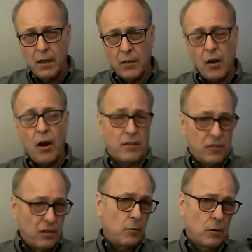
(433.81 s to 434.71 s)
thoughts
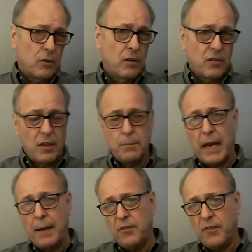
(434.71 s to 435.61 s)
that were
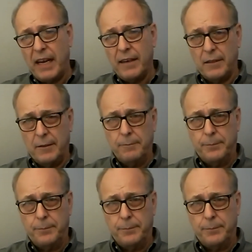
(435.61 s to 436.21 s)
sometimes violent.